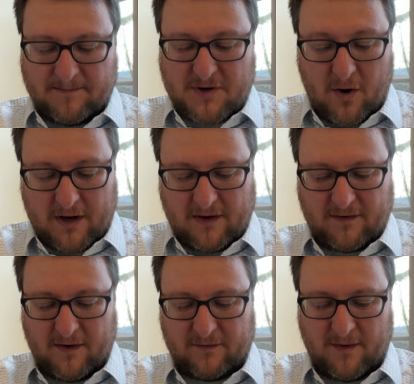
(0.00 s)
talking
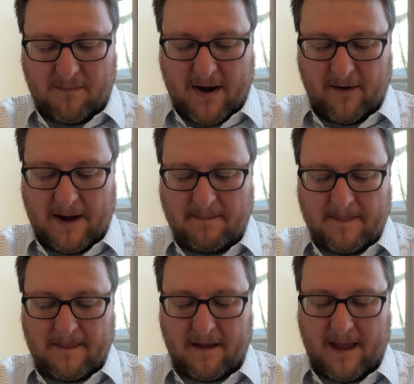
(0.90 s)
to Mary
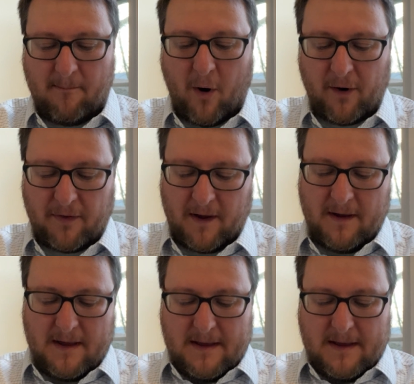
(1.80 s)
and Martha.